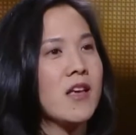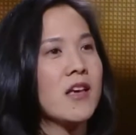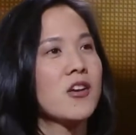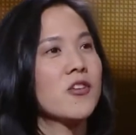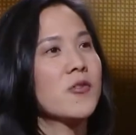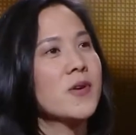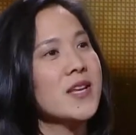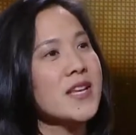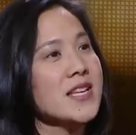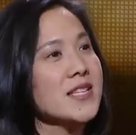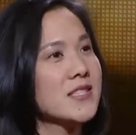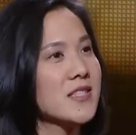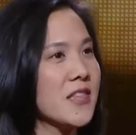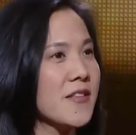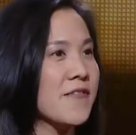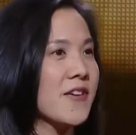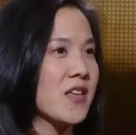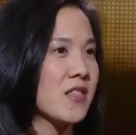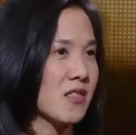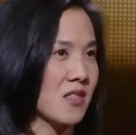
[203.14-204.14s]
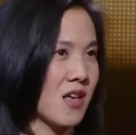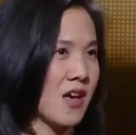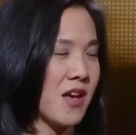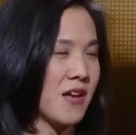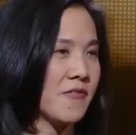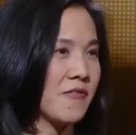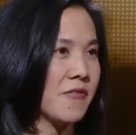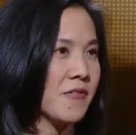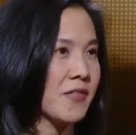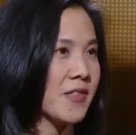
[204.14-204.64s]
Grit is living
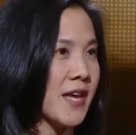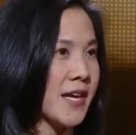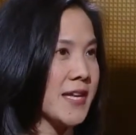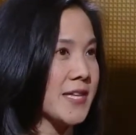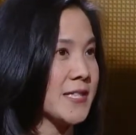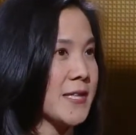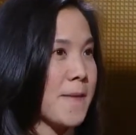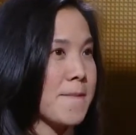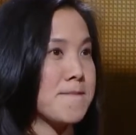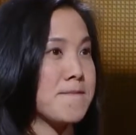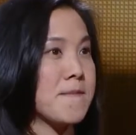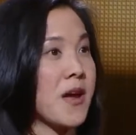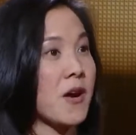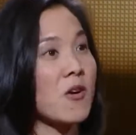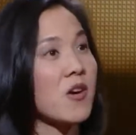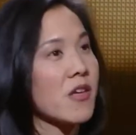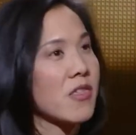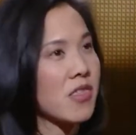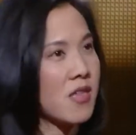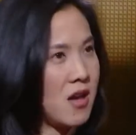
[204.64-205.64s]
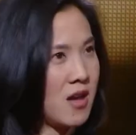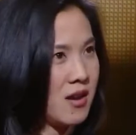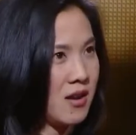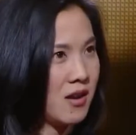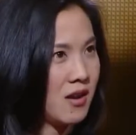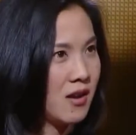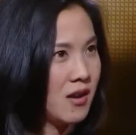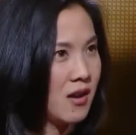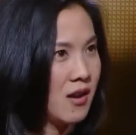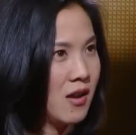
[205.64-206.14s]
life like it's a marathon,
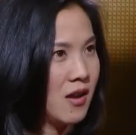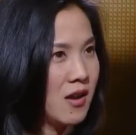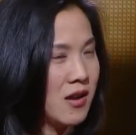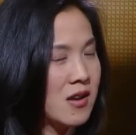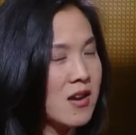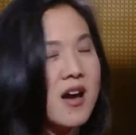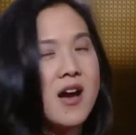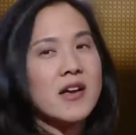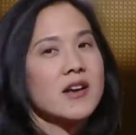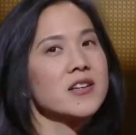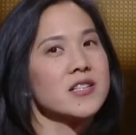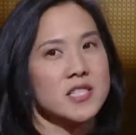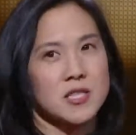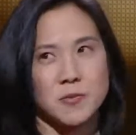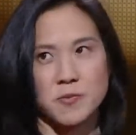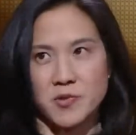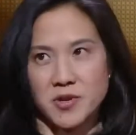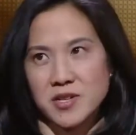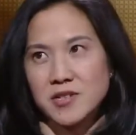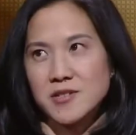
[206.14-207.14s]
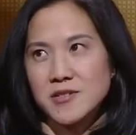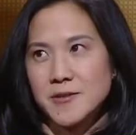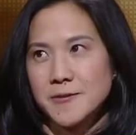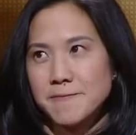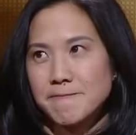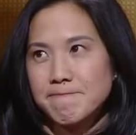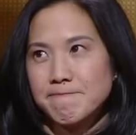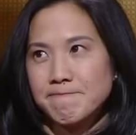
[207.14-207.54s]
not a sprint.